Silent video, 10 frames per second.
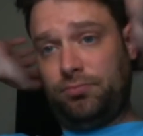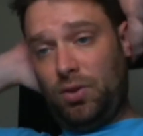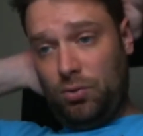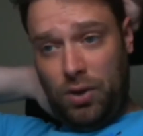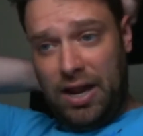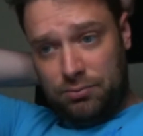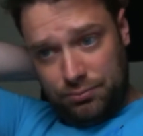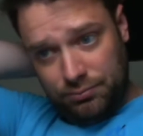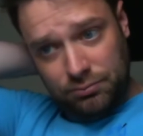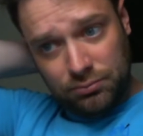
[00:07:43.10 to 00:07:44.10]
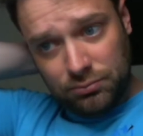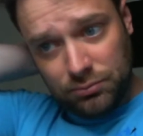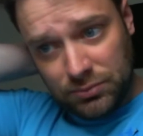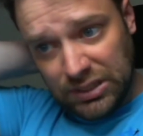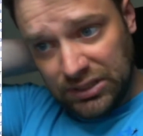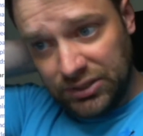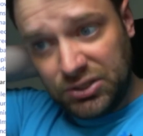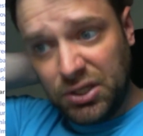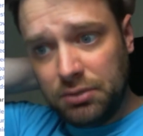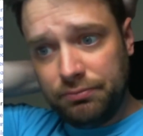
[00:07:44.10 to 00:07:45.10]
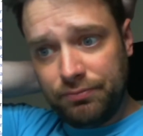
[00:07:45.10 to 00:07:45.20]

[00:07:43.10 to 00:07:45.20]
Wow, just good.